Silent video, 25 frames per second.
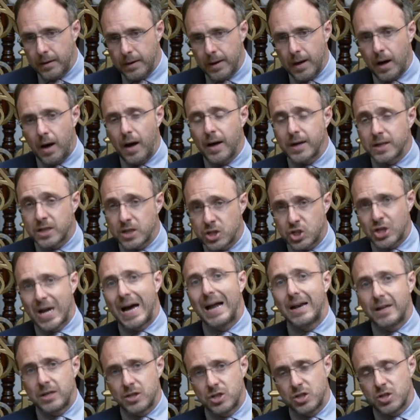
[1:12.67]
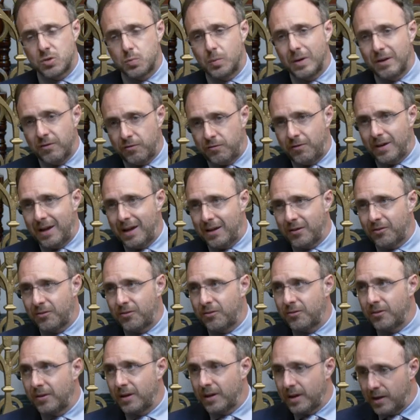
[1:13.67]
uh, the challenges we
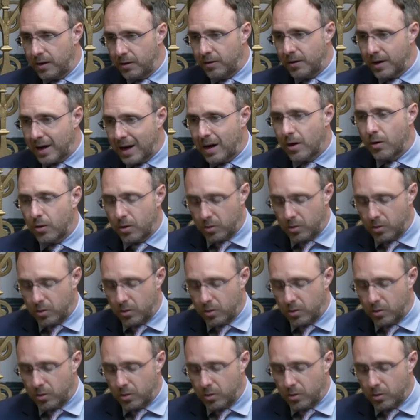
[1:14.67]
face here in our